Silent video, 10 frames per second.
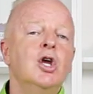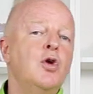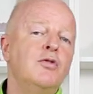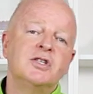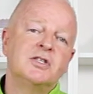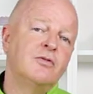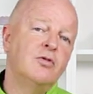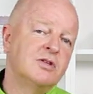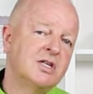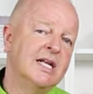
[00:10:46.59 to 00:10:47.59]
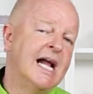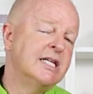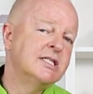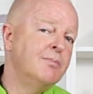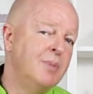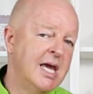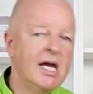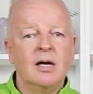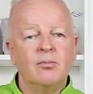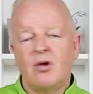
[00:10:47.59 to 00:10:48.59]
you just, of course, can add some
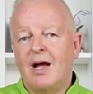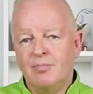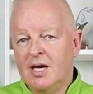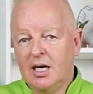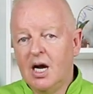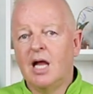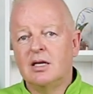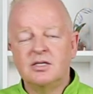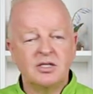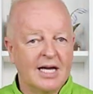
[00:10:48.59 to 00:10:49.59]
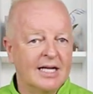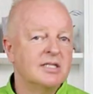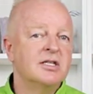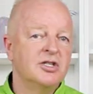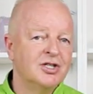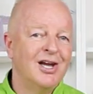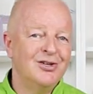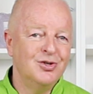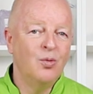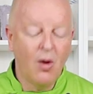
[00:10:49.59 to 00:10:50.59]
pink and bright pink colors to get it to the
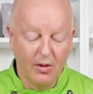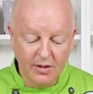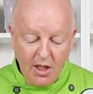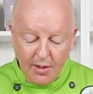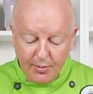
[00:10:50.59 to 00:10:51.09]
shade you want.